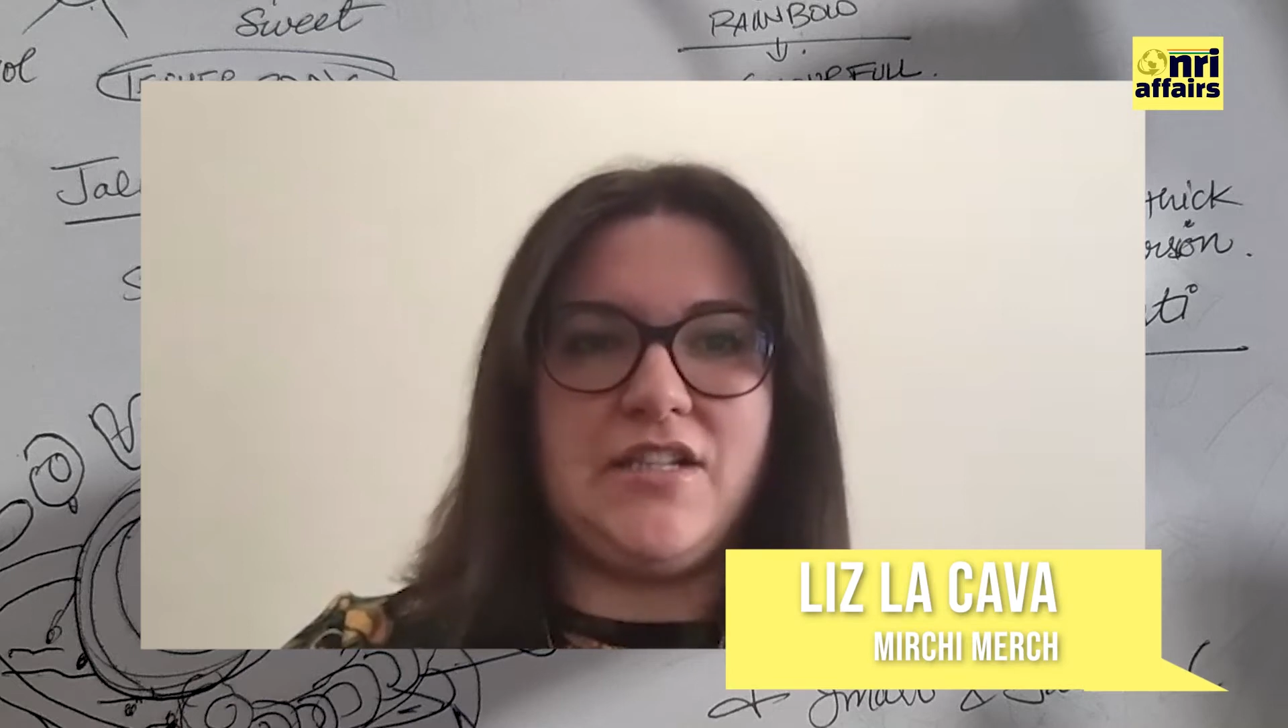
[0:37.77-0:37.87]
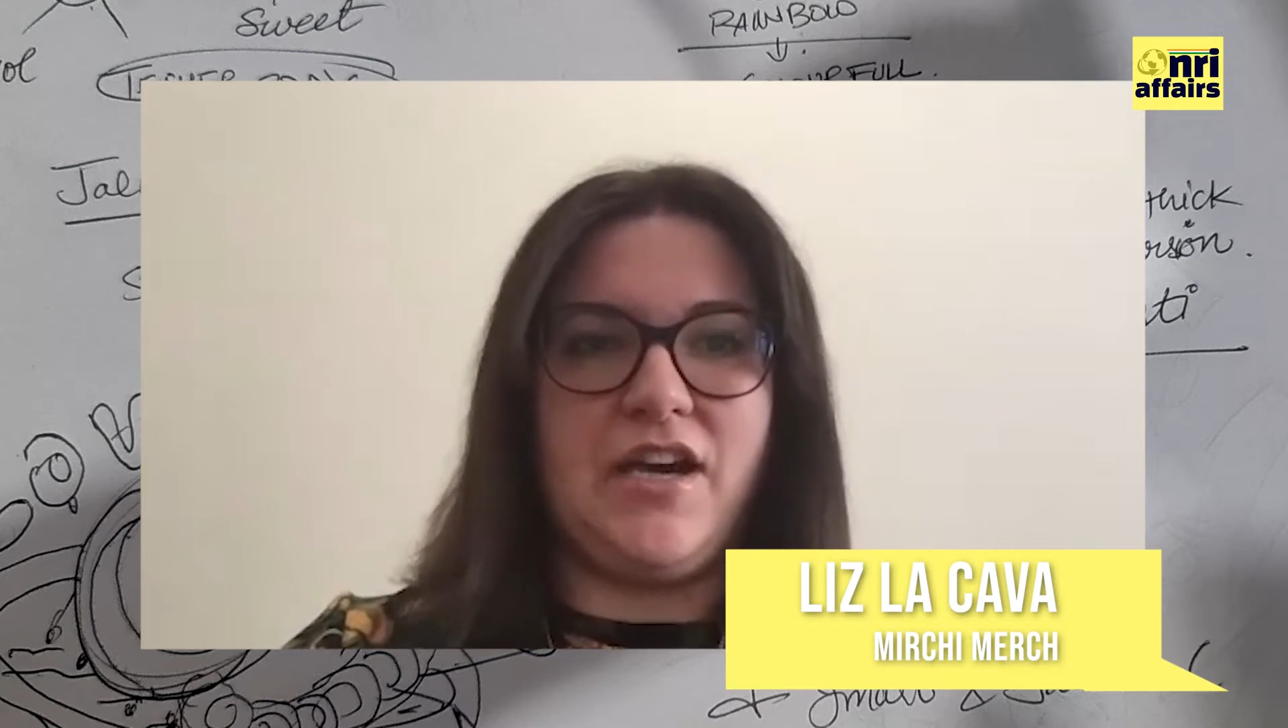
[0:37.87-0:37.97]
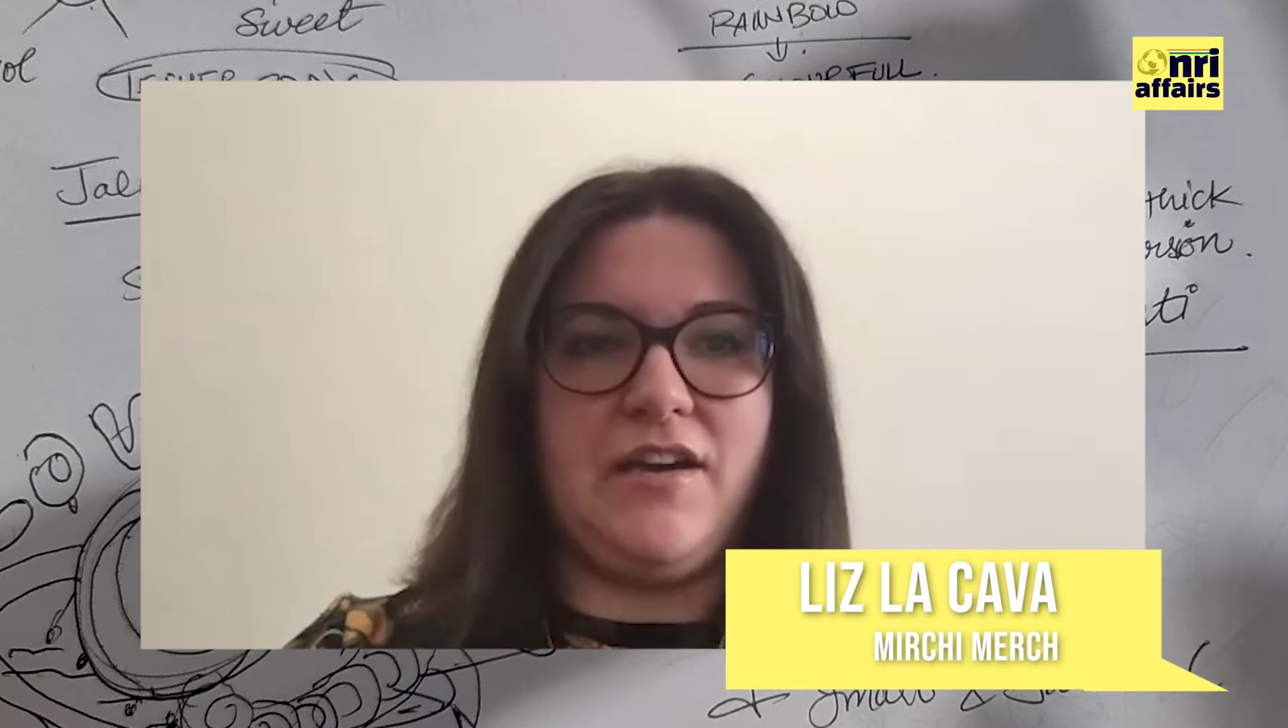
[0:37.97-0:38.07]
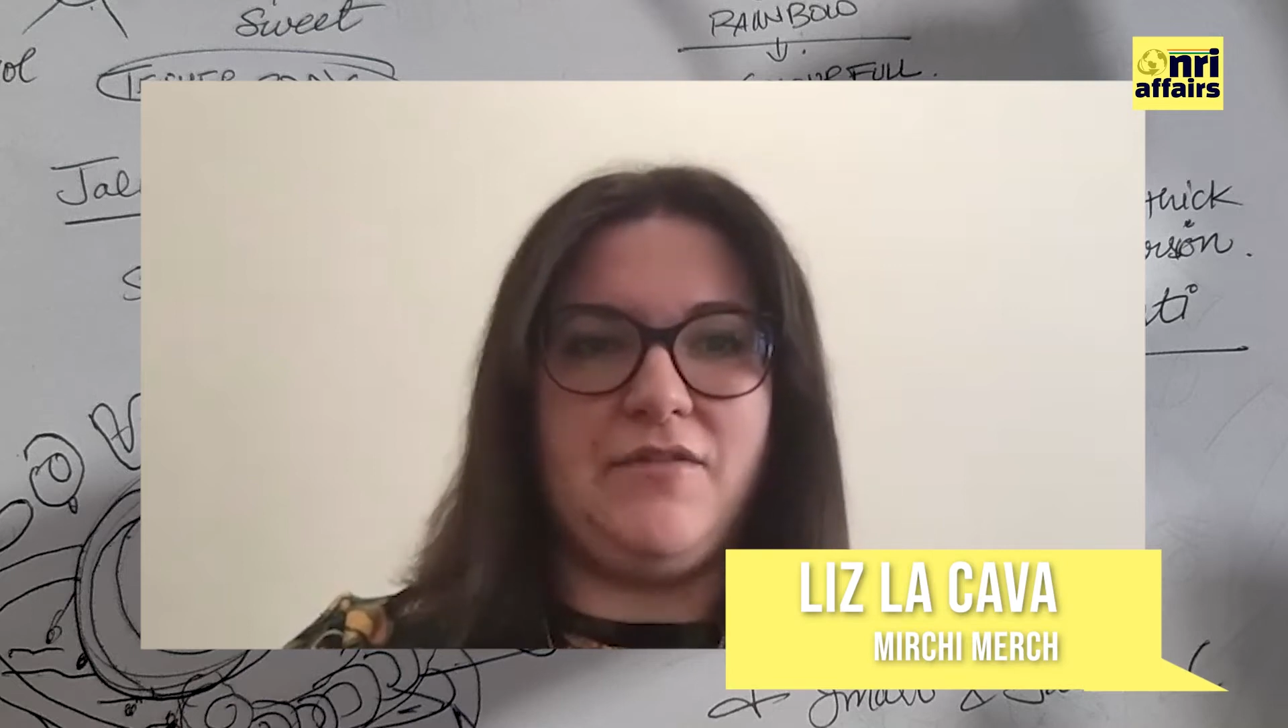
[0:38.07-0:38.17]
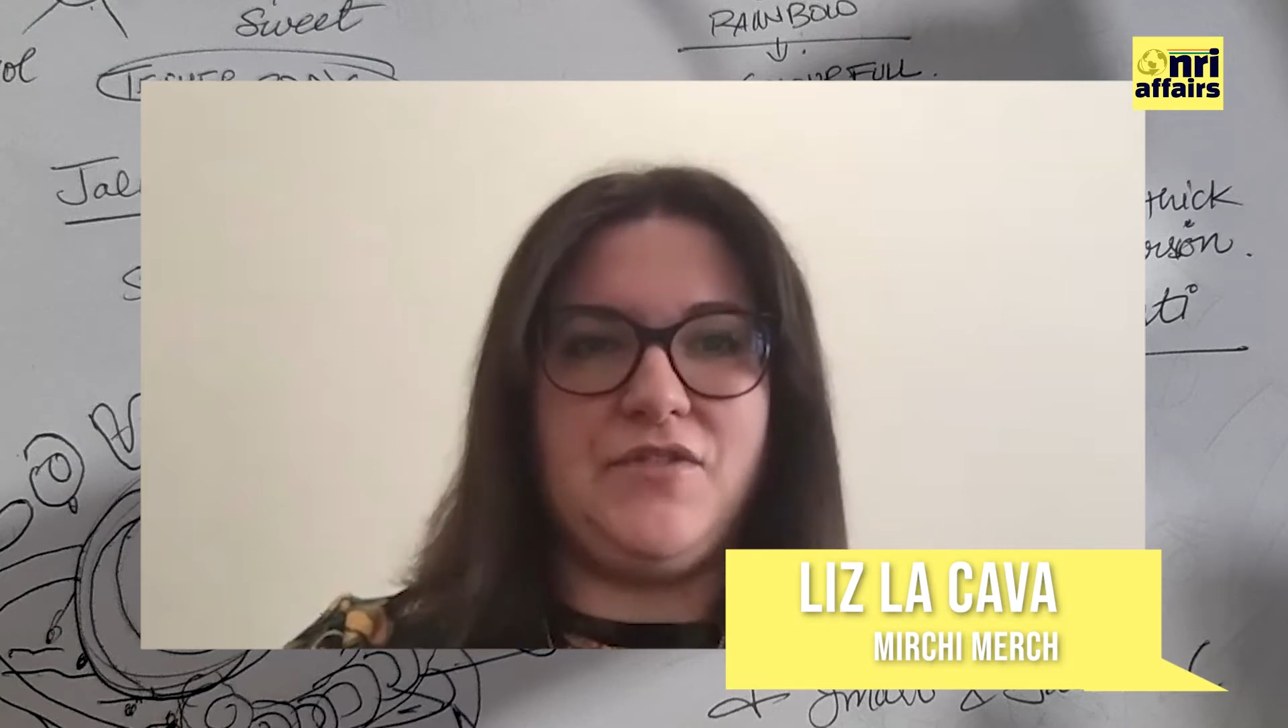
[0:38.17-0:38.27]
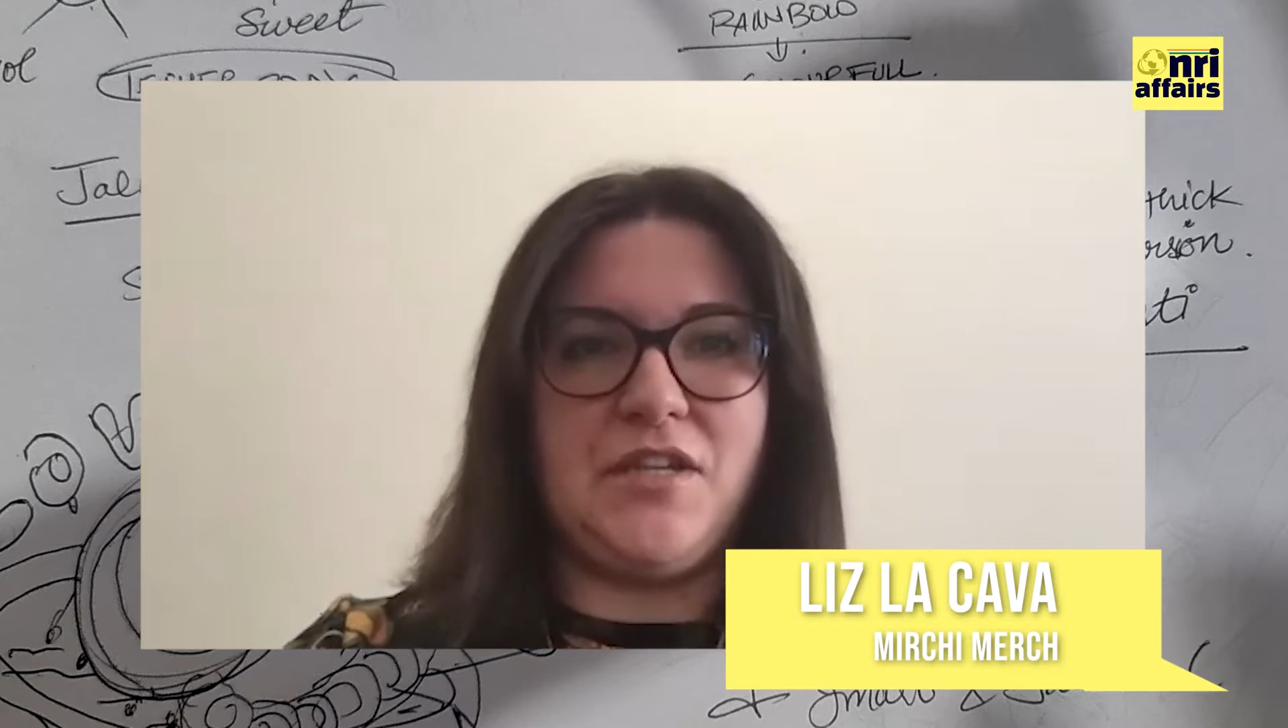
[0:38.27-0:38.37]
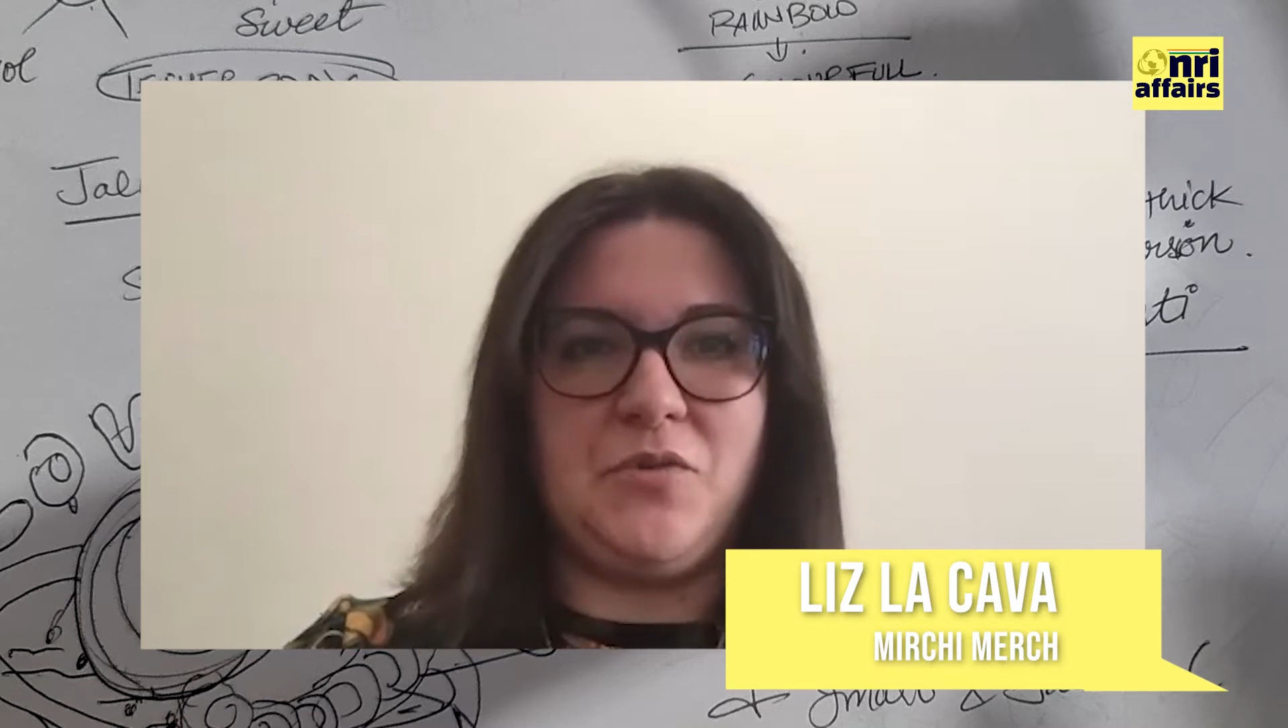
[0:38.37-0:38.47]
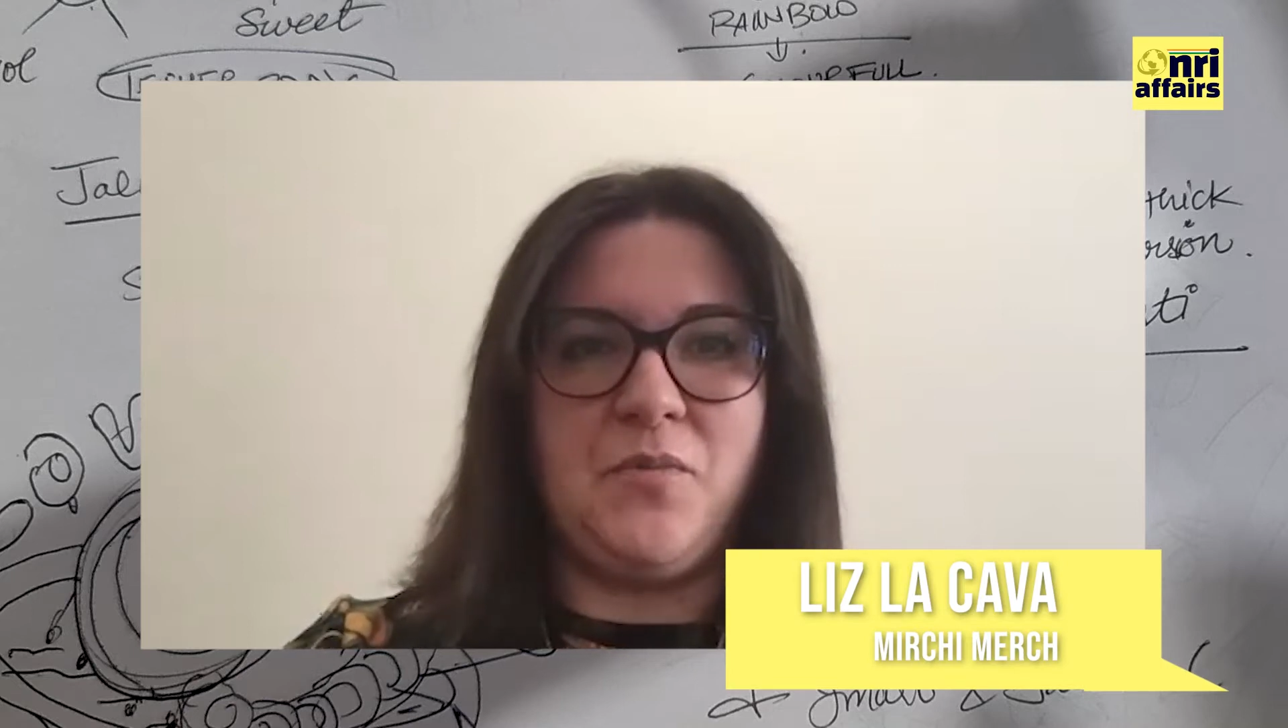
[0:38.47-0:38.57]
I've done all